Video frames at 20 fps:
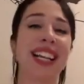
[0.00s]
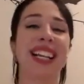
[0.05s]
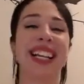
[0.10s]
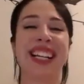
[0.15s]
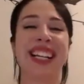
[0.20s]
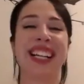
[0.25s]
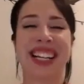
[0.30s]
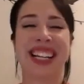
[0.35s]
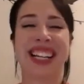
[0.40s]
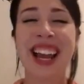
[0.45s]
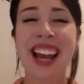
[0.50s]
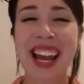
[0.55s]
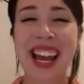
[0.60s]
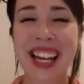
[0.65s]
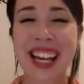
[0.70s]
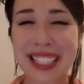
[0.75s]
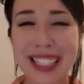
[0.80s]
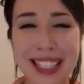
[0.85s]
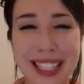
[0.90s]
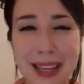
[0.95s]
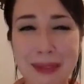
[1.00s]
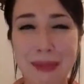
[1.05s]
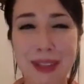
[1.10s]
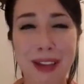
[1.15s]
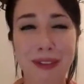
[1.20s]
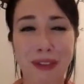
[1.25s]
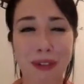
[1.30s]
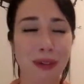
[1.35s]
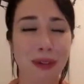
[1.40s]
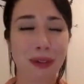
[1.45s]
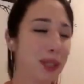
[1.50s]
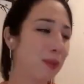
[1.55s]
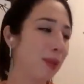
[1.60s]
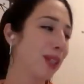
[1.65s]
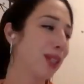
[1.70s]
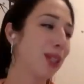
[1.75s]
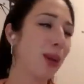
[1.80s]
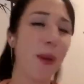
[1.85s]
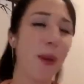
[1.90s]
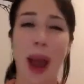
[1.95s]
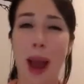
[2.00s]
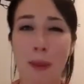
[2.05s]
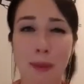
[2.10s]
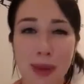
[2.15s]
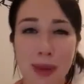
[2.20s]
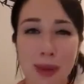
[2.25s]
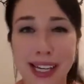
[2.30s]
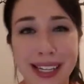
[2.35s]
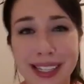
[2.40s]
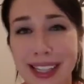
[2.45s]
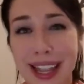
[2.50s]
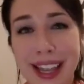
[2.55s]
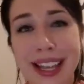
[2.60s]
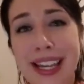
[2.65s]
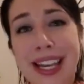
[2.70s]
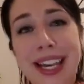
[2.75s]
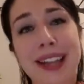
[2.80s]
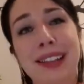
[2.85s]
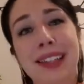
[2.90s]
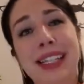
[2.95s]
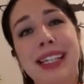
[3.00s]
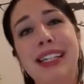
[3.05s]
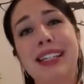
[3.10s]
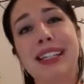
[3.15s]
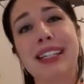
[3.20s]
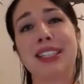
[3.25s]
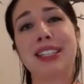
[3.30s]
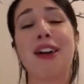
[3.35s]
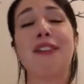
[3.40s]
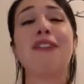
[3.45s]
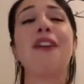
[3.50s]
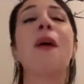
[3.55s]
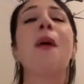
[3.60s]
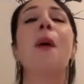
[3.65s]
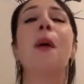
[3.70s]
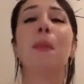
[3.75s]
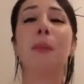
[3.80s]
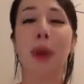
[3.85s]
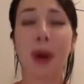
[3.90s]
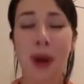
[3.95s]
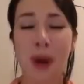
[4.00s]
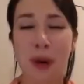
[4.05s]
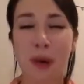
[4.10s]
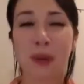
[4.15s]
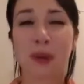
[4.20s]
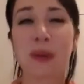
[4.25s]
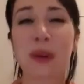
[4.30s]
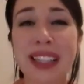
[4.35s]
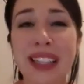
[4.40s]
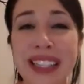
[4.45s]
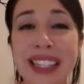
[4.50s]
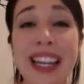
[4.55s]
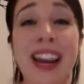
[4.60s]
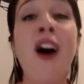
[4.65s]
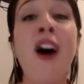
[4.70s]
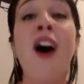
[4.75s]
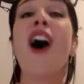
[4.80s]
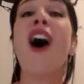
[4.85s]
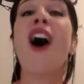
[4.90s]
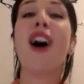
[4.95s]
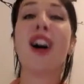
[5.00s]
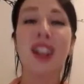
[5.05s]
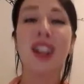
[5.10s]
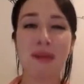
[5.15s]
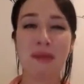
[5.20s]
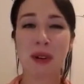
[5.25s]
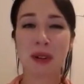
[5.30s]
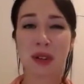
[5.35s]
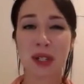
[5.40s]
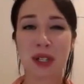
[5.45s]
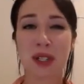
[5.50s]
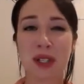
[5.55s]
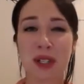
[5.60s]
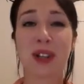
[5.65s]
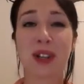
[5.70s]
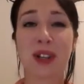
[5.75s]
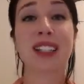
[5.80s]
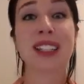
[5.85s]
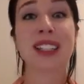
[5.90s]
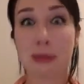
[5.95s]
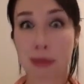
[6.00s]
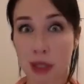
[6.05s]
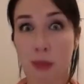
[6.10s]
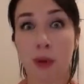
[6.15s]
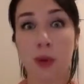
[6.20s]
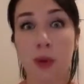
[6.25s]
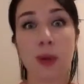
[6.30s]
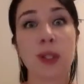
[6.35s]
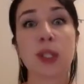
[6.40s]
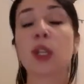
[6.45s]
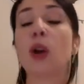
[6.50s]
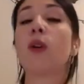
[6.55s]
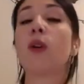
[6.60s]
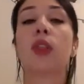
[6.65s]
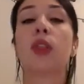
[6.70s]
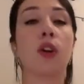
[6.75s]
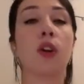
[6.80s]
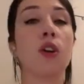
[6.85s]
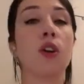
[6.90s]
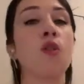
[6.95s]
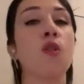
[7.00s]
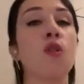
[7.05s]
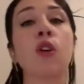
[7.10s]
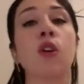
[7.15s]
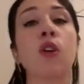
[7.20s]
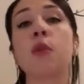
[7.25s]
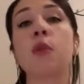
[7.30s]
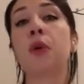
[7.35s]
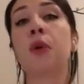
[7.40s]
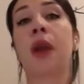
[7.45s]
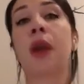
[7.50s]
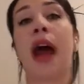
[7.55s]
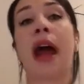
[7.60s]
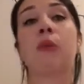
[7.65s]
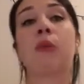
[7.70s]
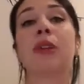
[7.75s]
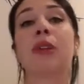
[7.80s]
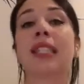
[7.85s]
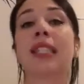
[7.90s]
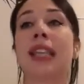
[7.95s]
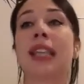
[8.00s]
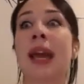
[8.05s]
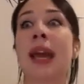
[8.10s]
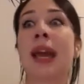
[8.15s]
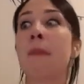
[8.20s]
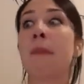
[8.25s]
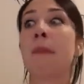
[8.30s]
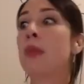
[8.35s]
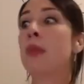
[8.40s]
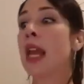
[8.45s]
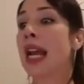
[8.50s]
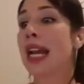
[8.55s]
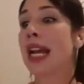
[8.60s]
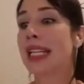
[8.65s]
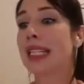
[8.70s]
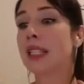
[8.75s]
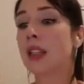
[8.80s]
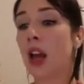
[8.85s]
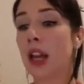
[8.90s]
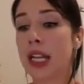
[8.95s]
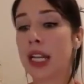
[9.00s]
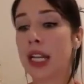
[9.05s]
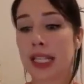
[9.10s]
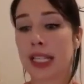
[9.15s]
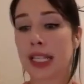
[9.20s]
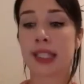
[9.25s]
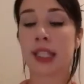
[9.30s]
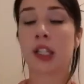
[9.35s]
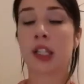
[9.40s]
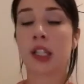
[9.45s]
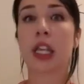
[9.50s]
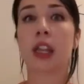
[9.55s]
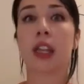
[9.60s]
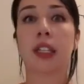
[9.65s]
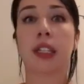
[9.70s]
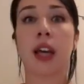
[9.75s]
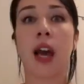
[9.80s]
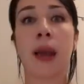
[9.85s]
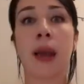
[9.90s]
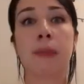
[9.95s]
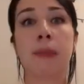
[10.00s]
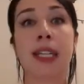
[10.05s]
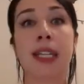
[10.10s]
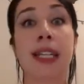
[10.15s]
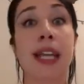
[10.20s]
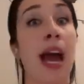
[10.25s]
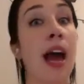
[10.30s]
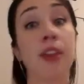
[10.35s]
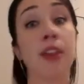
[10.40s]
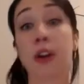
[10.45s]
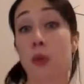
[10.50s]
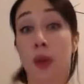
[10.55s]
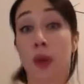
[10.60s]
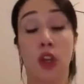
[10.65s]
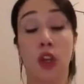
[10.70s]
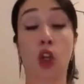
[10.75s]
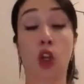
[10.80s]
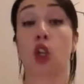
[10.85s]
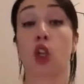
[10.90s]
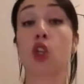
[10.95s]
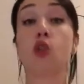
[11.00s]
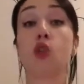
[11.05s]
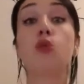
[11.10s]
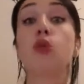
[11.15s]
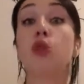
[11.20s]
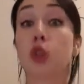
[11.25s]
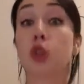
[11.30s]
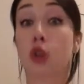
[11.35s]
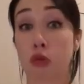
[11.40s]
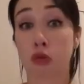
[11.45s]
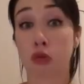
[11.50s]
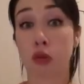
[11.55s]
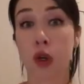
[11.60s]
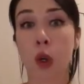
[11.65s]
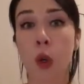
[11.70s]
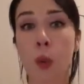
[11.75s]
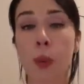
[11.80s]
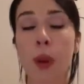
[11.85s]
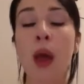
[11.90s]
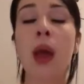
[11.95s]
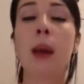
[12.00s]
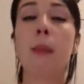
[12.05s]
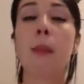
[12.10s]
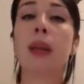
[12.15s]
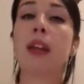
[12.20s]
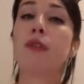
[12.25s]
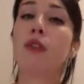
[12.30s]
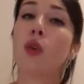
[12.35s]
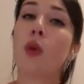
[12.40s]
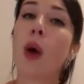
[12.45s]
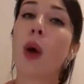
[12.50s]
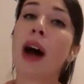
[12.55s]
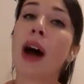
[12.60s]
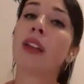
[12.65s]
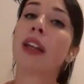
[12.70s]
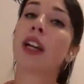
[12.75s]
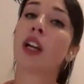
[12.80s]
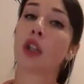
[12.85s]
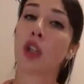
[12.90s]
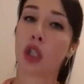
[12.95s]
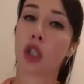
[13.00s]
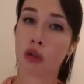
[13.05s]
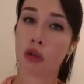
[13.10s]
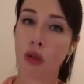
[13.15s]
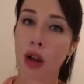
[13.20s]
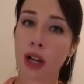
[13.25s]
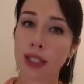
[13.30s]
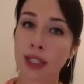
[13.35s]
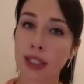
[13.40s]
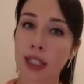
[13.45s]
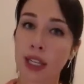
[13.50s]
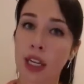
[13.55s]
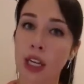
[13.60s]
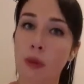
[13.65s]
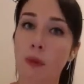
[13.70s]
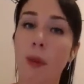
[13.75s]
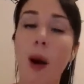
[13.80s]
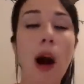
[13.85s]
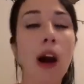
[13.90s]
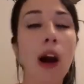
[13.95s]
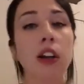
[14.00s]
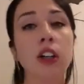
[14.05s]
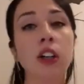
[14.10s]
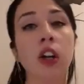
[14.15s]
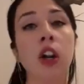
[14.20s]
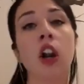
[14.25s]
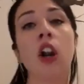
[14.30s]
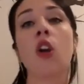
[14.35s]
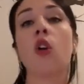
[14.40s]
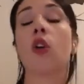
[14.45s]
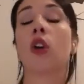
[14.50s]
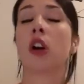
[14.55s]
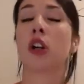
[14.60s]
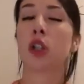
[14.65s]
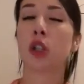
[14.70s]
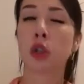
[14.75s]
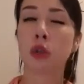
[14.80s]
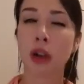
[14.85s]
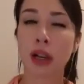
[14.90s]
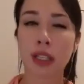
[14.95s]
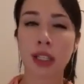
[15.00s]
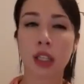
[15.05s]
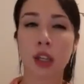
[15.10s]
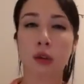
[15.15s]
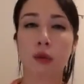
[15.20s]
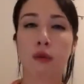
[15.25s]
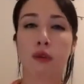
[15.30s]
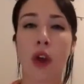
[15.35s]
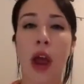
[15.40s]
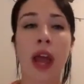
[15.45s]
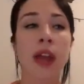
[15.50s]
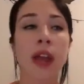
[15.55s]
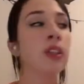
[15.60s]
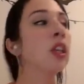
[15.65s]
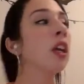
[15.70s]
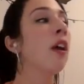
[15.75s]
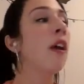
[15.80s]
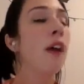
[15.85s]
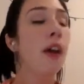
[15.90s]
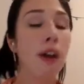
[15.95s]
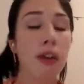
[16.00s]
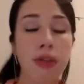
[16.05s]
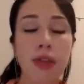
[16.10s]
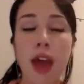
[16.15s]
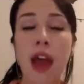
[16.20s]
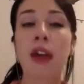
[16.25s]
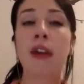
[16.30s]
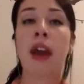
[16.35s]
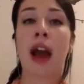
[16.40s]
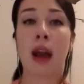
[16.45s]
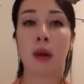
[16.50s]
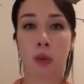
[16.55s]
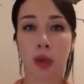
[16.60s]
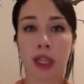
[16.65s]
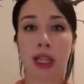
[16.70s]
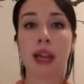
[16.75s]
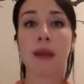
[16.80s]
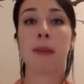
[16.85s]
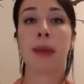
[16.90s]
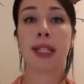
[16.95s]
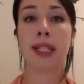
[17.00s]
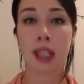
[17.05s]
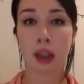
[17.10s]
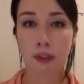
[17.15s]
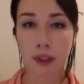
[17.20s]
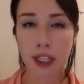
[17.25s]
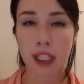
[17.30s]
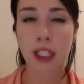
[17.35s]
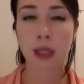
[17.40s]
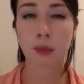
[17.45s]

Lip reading: It seems everyone's been so happy and like giggly and stuff, but really all emotions are acceptable. So third quarter moon, I would say, is not necessarily the time to gather with a huge group, but if you have like a trusted partner or a trusted friend, then I would let myself,